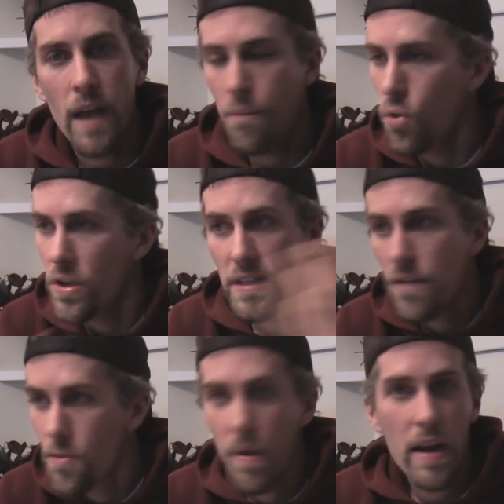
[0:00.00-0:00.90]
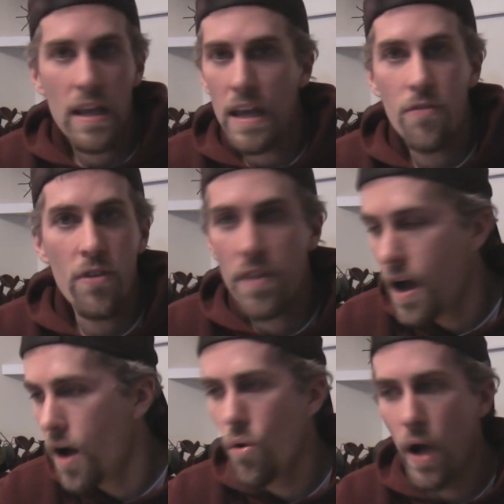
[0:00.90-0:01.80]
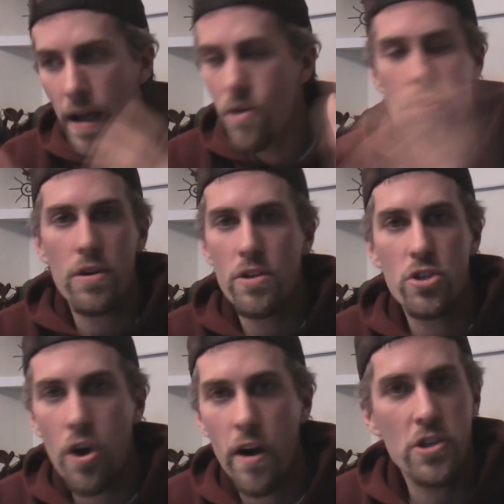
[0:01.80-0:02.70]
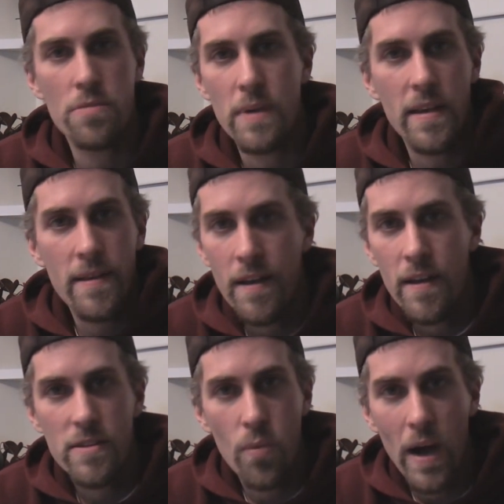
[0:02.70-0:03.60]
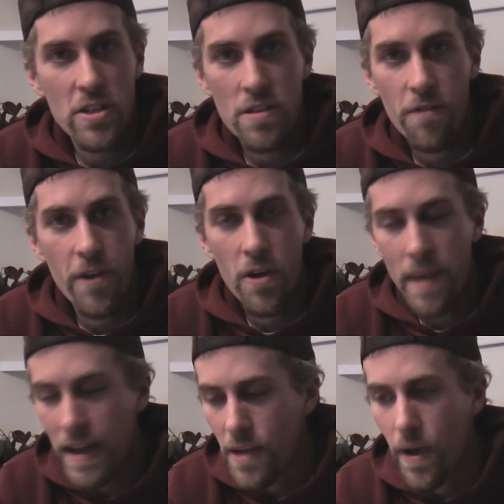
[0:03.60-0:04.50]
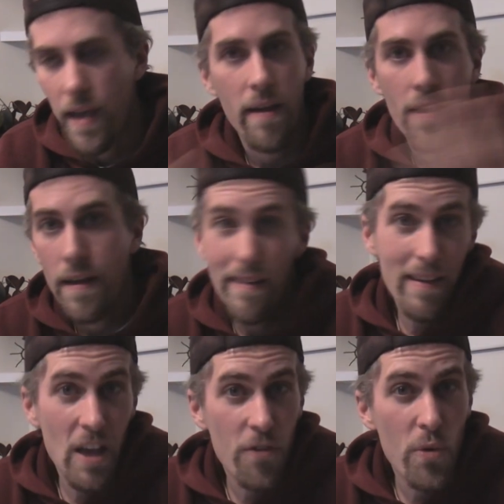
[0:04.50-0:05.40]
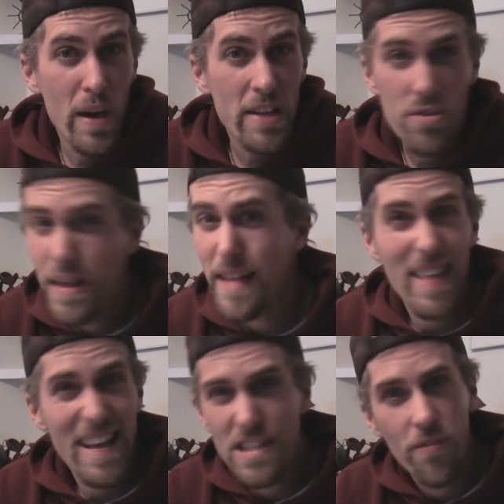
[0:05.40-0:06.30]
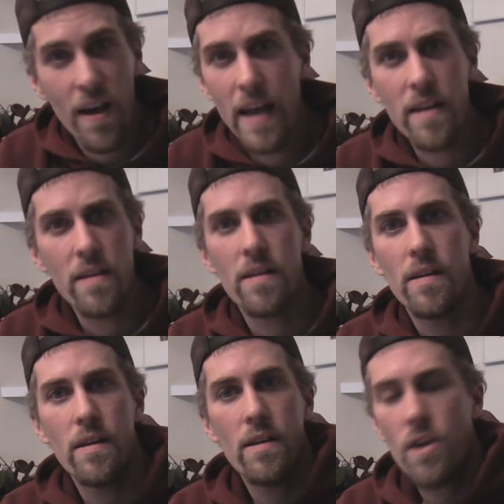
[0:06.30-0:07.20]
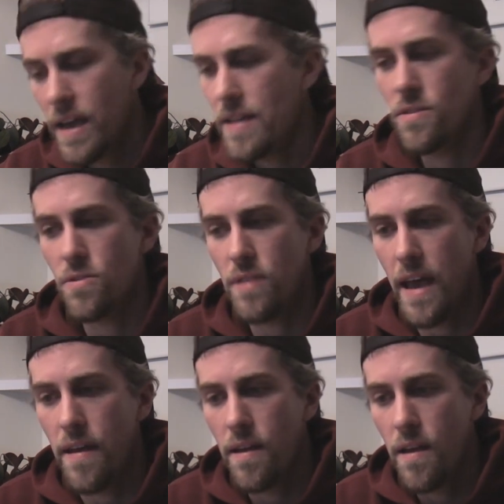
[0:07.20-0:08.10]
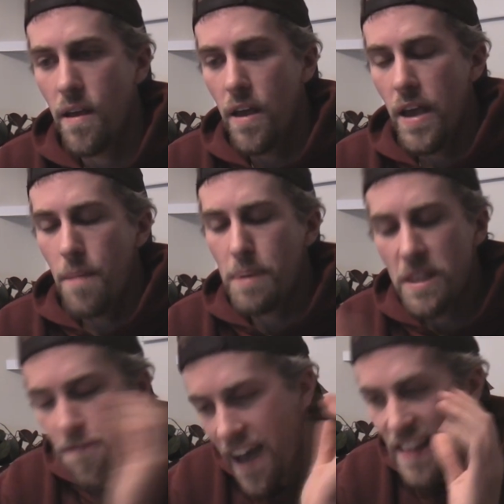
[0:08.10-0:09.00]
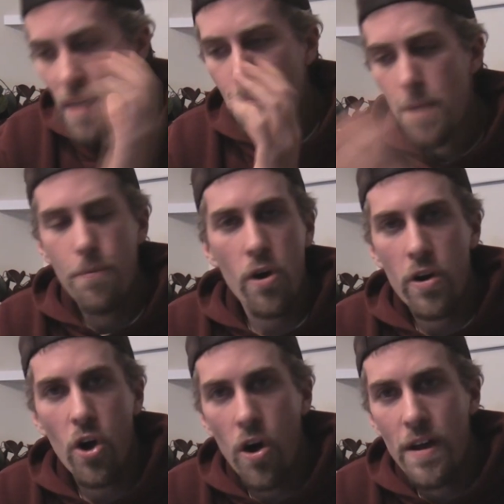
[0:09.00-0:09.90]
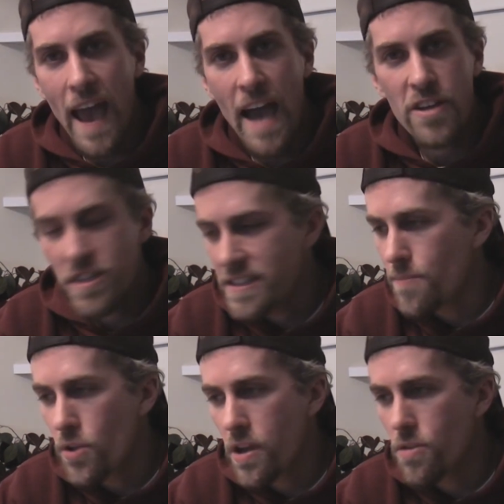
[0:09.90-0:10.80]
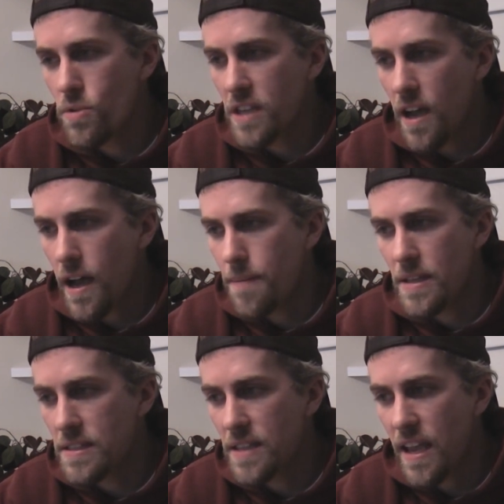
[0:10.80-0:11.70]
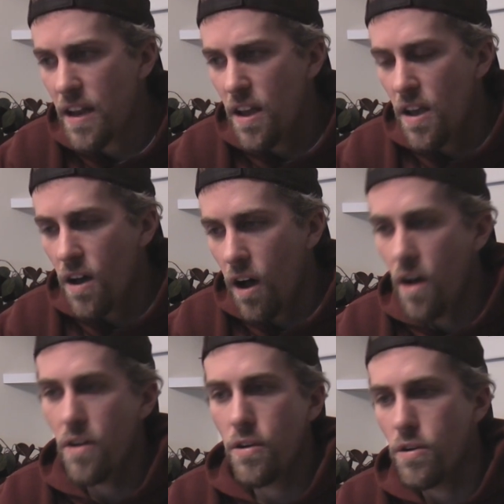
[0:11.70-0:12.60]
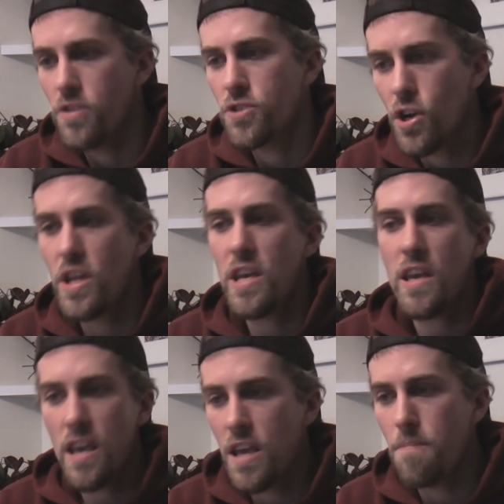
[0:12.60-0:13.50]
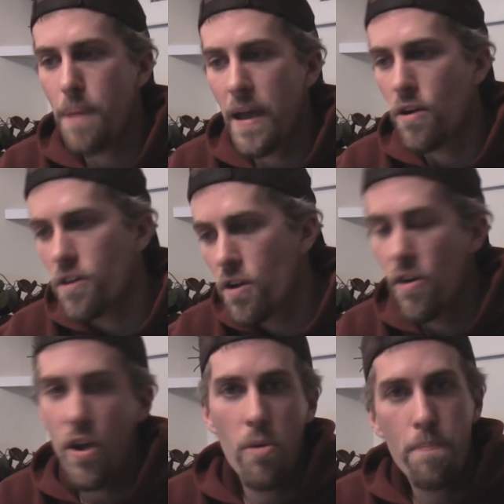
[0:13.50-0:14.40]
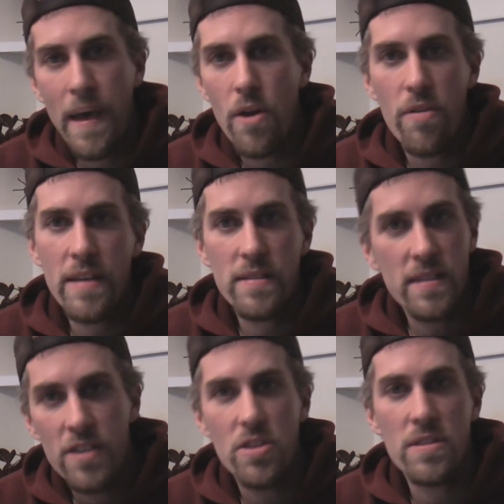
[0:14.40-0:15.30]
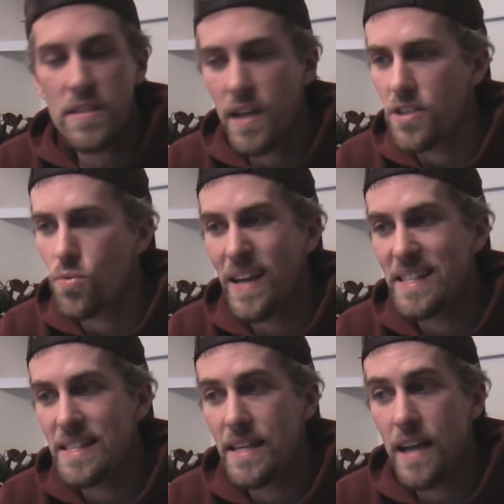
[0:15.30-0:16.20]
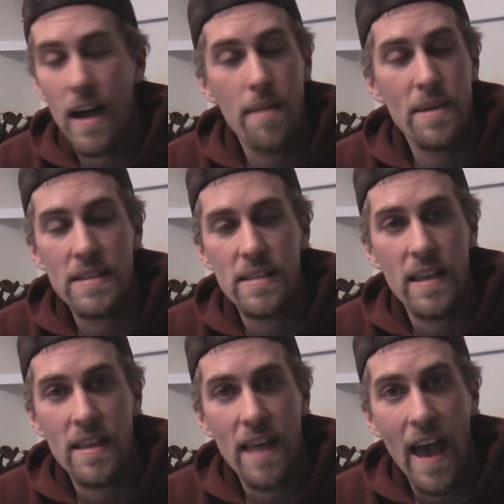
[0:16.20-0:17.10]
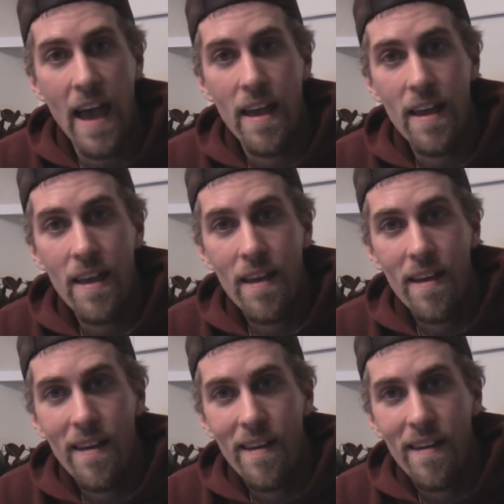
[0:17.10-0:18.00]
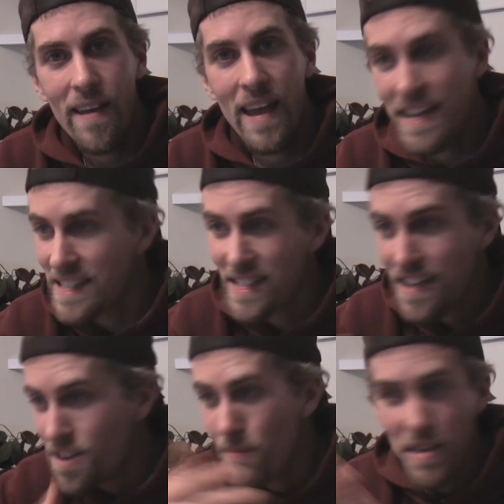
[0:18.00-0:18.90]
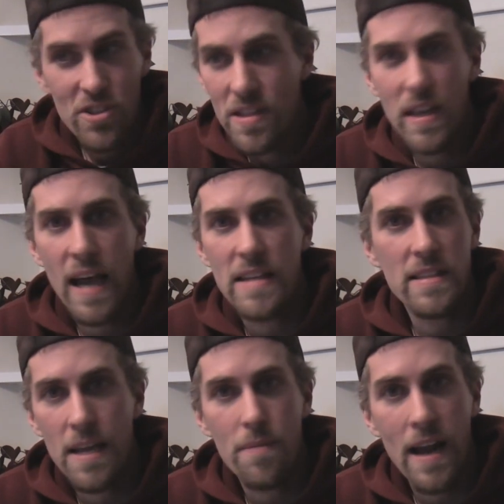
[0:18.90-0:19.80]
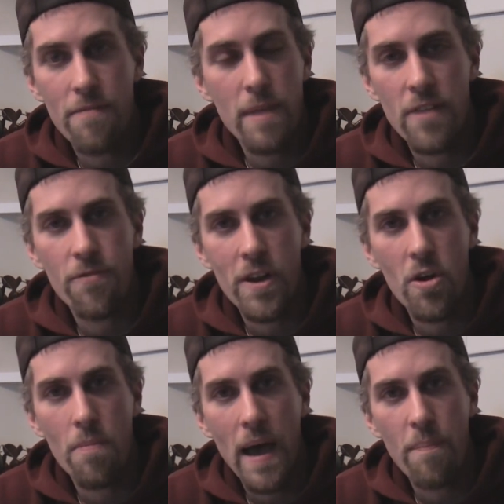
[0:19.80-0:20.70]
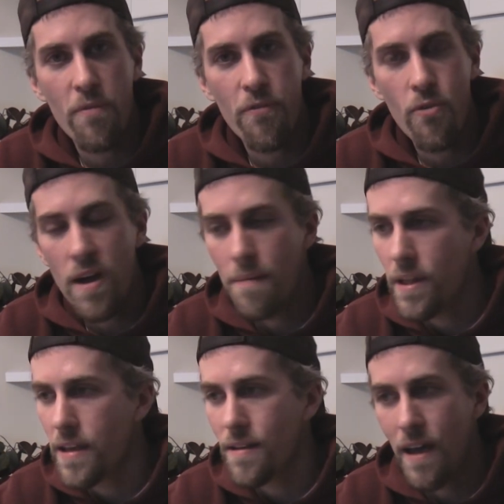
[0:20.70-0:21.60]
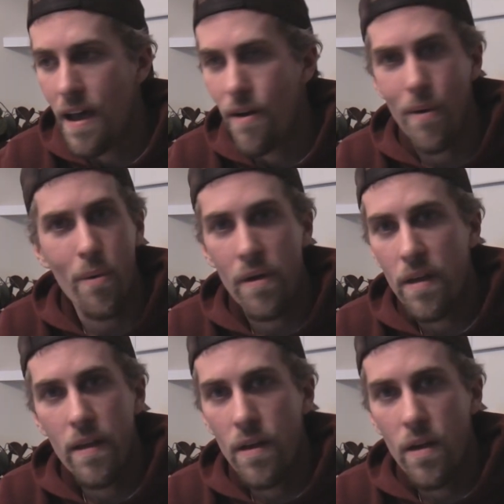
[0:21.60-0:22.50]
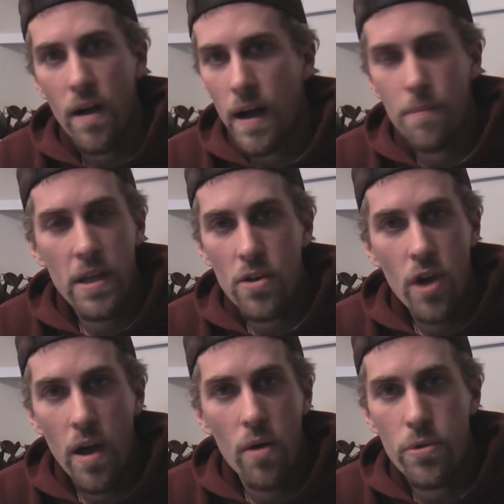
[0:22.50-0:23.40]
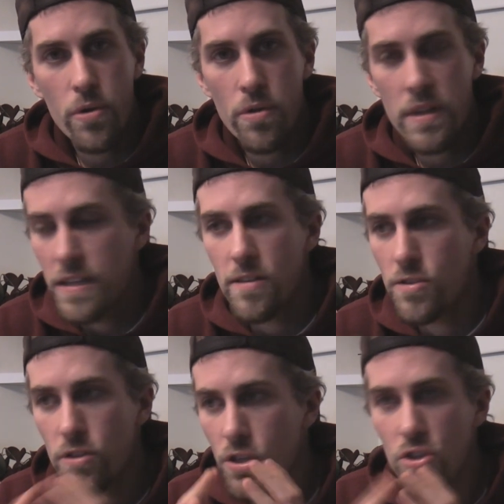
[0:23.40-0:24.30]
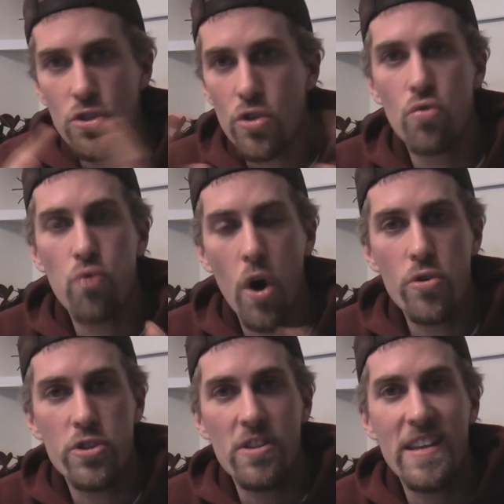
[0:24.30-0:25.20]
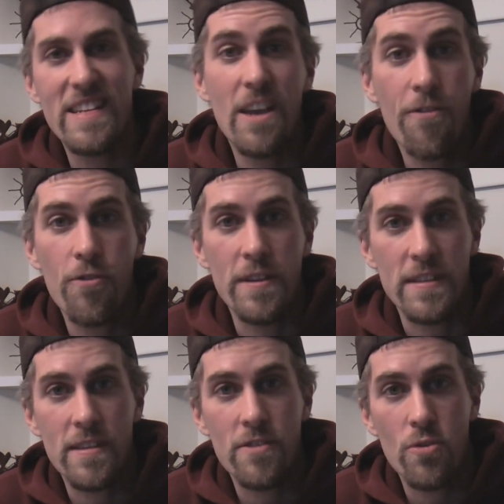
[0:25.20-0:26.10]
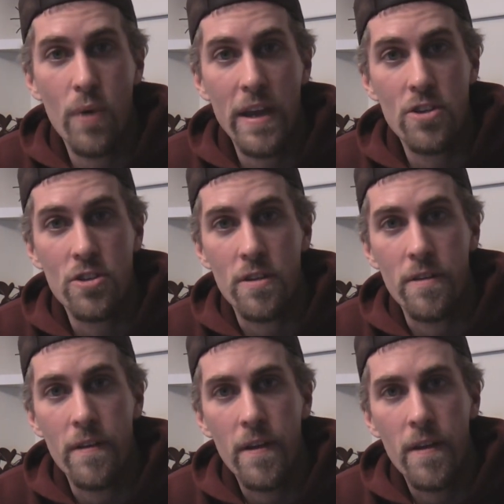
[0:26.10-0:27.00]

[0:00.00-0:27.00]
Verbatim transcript: I'm willing to give you money even though I know you're going to charge me to watch the film anyway. If you want to do that, that's fine. Go ahead and do that. But the fact that people are calling Ashens, I'm looking through his comments saying, oh, you're a dirty e-beggar, you're no better than such and such. When I see comments like that, and I see them mention the guy's name that I've made a video about before, I'm like, no. I'm like, no, there, this, is, this is a grossly different situation.